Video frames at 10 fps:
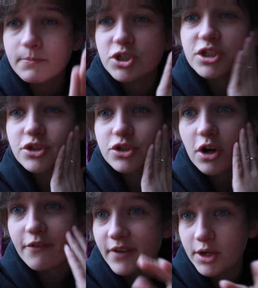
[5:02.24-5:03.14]
but she just
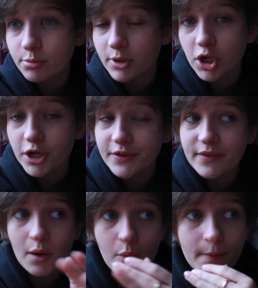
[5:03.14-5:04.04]
got fed up of learning
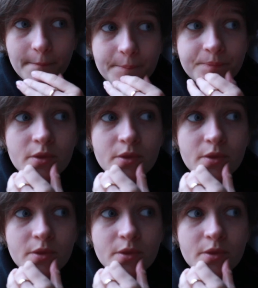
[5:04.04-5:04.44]
that one